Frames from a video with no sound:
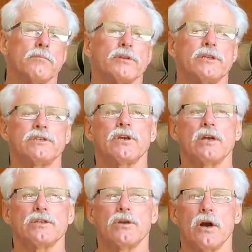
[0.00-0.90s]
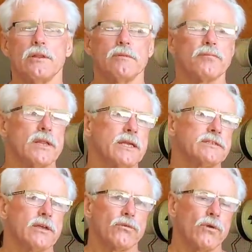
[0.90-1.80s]
But these guys got in the planes,
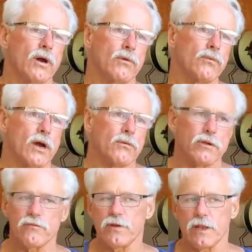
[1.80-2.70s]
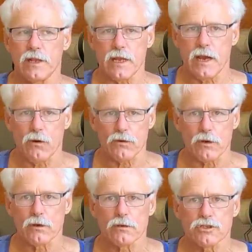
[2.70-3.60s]
they go, rah, rah, we're defending
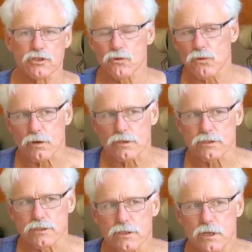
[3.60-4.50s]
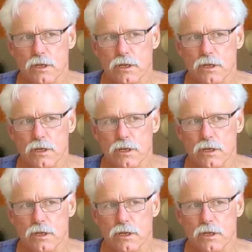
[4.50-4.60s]
our shores.